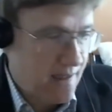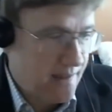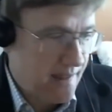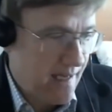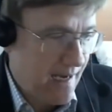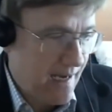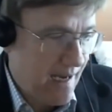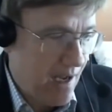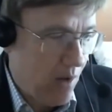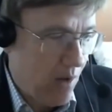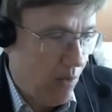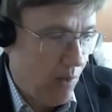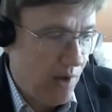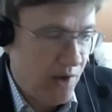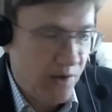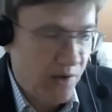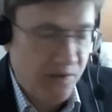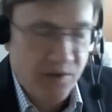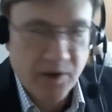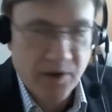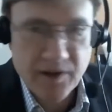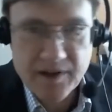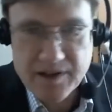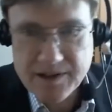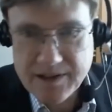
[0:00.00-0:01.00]
saying how
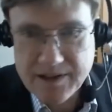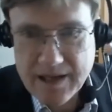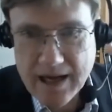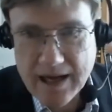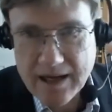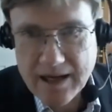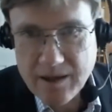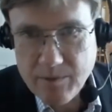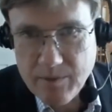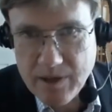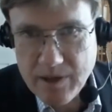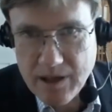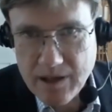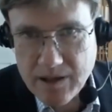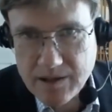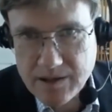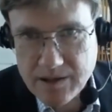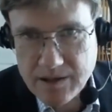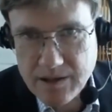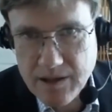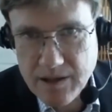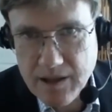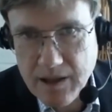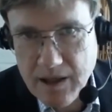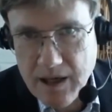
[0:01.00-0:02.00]
wonderful this document
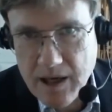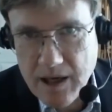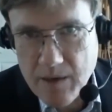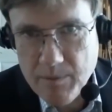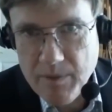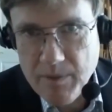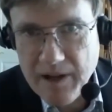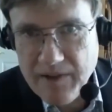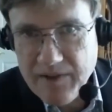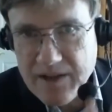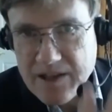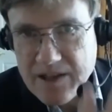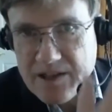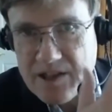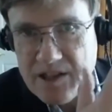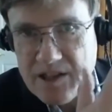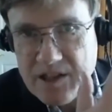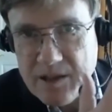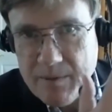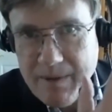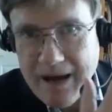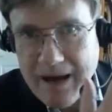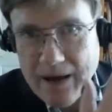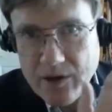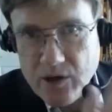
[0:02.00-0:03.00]
is. But this is
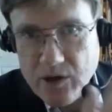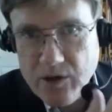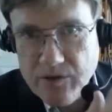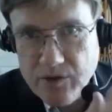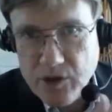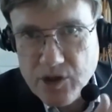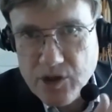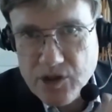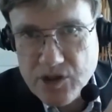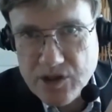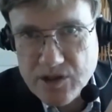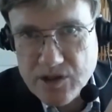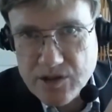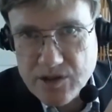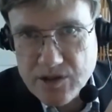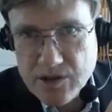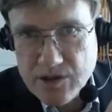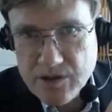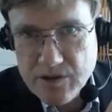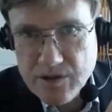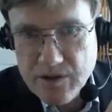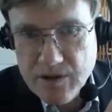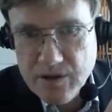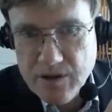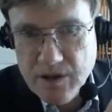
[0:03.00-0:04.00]
about
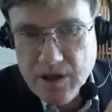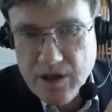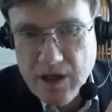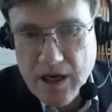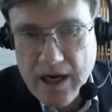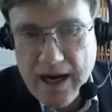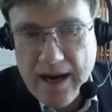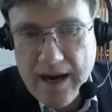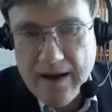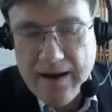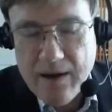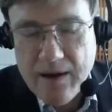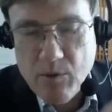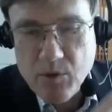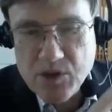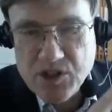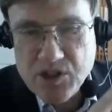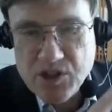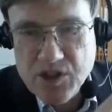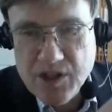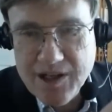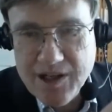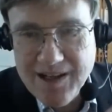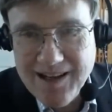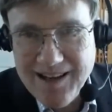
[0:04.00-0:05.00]
convergence. And it
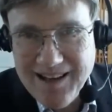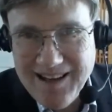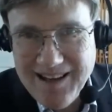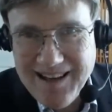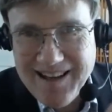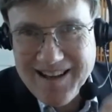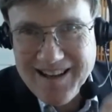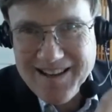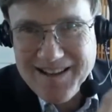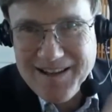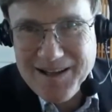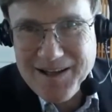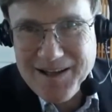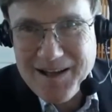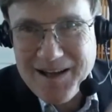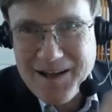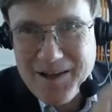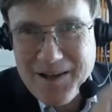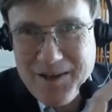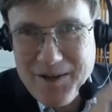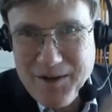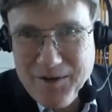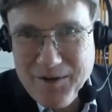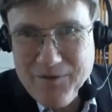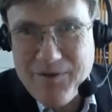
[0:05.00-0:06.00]
was the
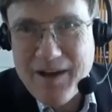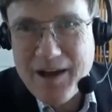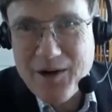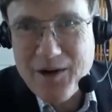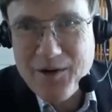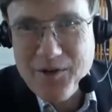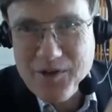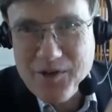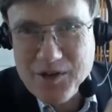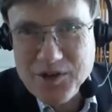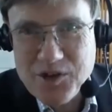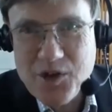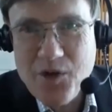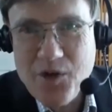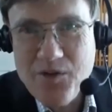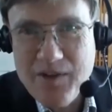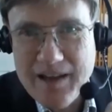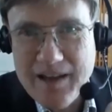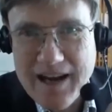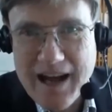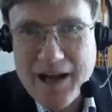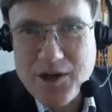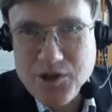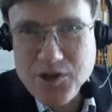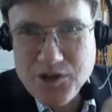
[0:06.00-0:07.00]
inventor of the
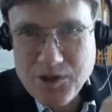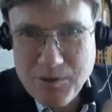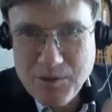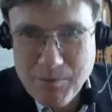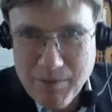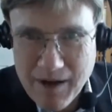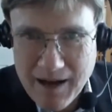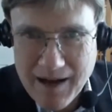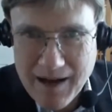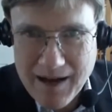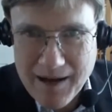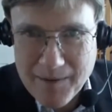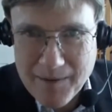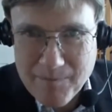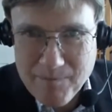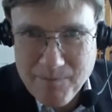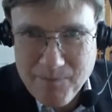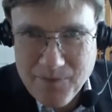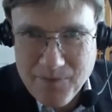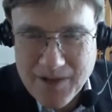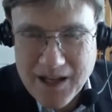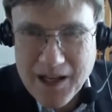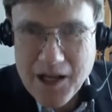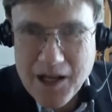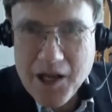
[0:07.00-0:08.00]
Soviet hydrogen bomb
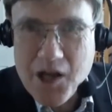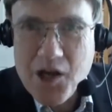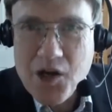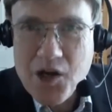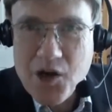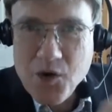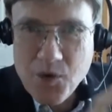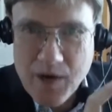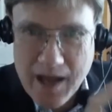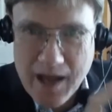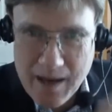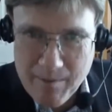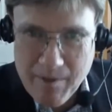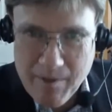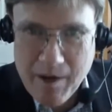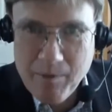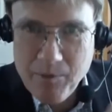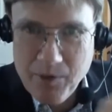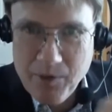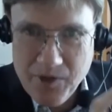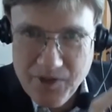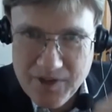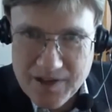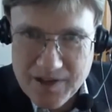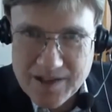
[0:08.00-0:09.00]
who came
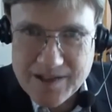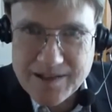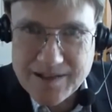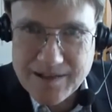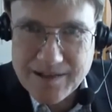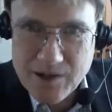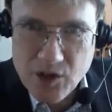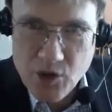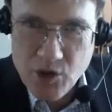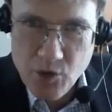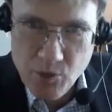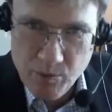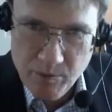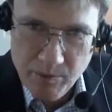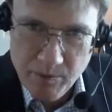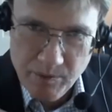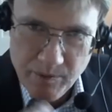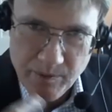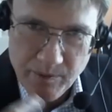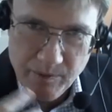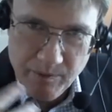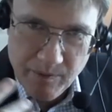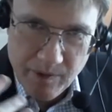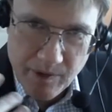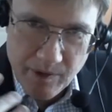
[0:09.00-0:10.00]
up with this, who
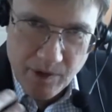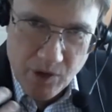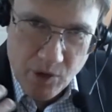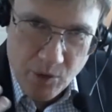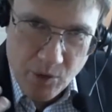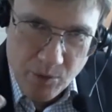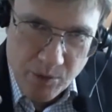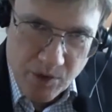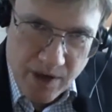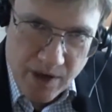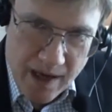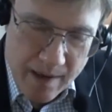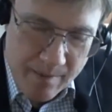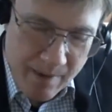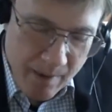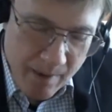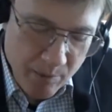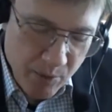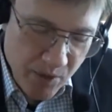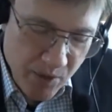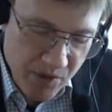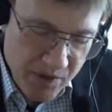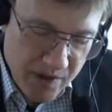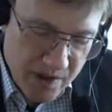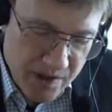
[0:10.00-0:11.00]
came
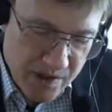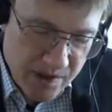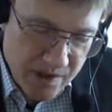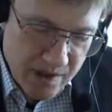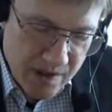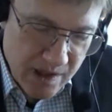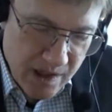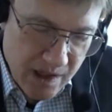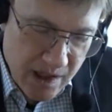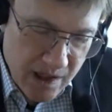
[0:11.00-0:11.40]
up with this.